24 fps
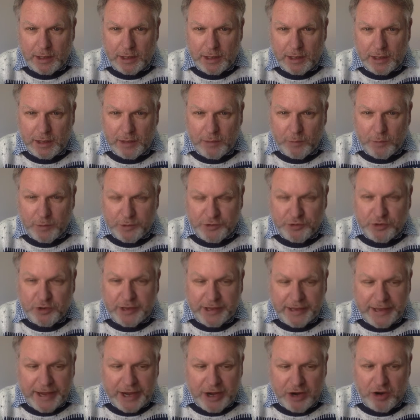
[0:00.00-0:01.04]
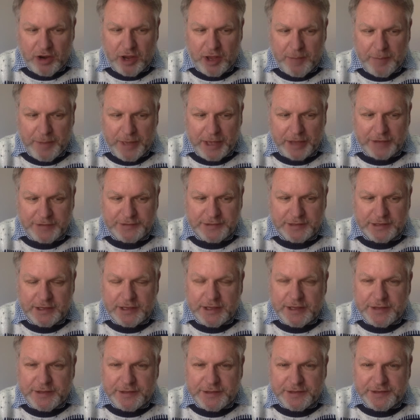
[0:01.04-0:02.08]
We're talking here about
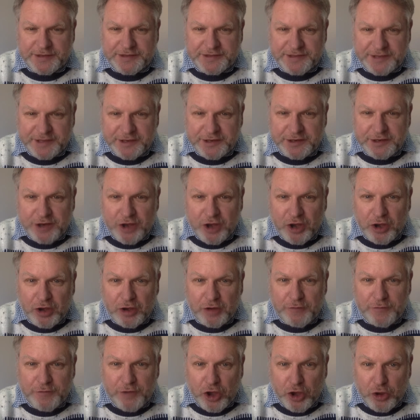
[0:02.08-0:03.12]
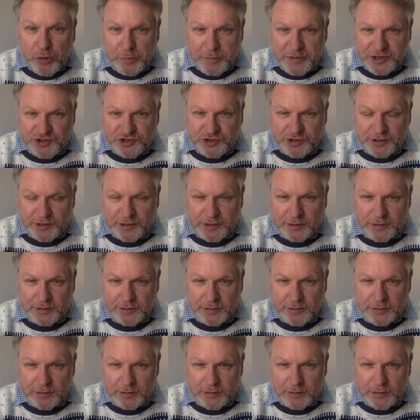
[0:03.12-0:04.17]
the sin of omission.
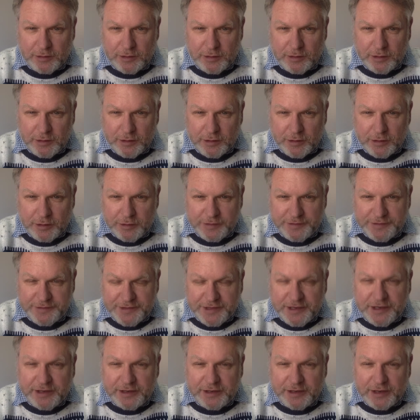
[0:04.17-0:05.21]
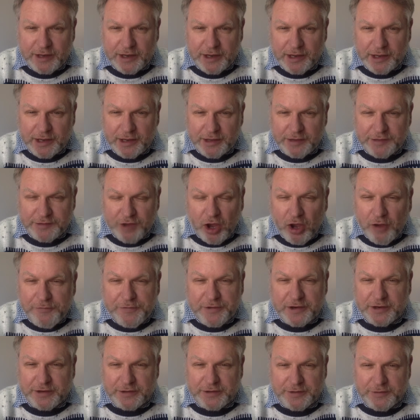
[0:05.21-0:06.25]
Sin is
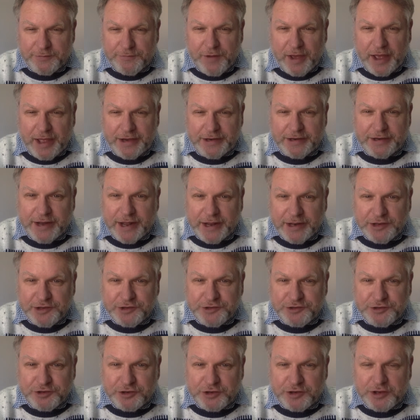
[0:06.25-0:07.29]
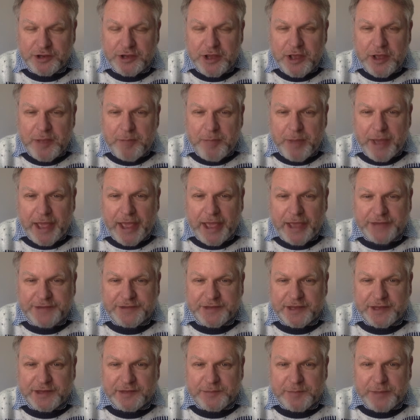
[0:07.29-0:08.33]
often defined and understood by us
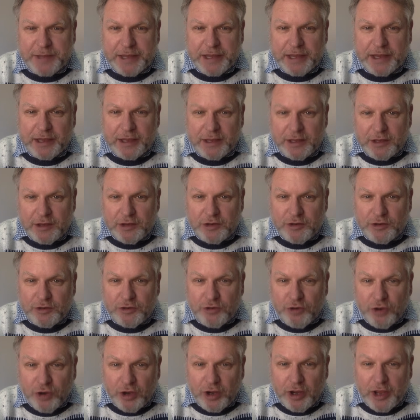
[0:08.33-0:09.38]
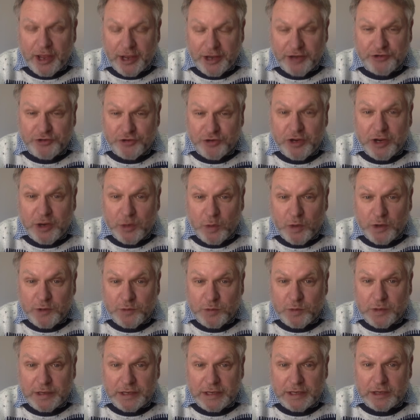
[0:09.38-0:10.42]
as being not, uh, doing what
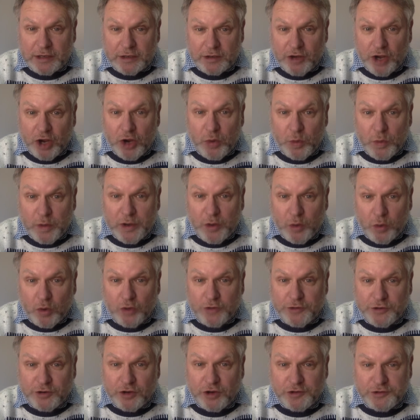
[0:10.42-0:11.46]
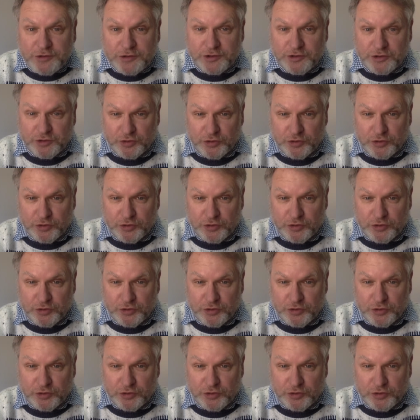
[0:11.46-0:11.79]
we know we ought not to do.